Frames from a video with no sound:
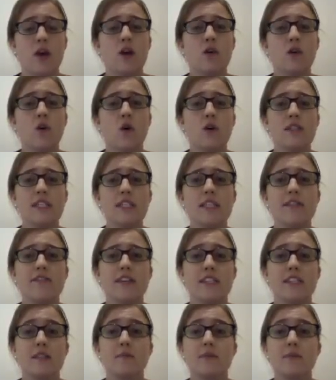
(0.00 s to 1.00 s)
causing the
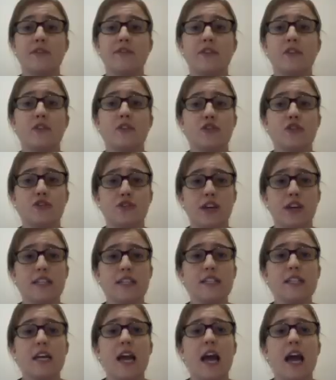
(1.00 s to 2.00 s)
victim to feel distress
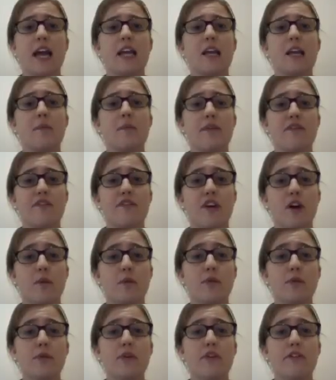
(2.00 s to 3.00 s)
and can be
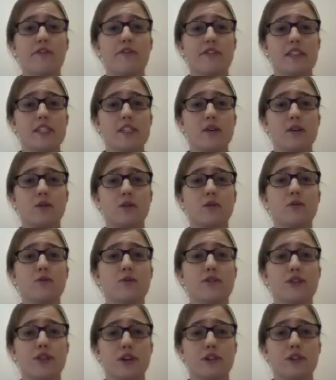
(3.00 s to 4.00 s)
verbal, physical,
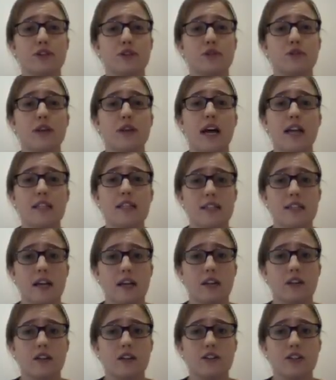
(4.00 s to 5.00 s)
social, and
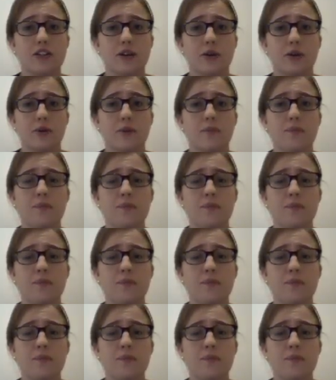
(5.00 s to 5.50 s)
psychological.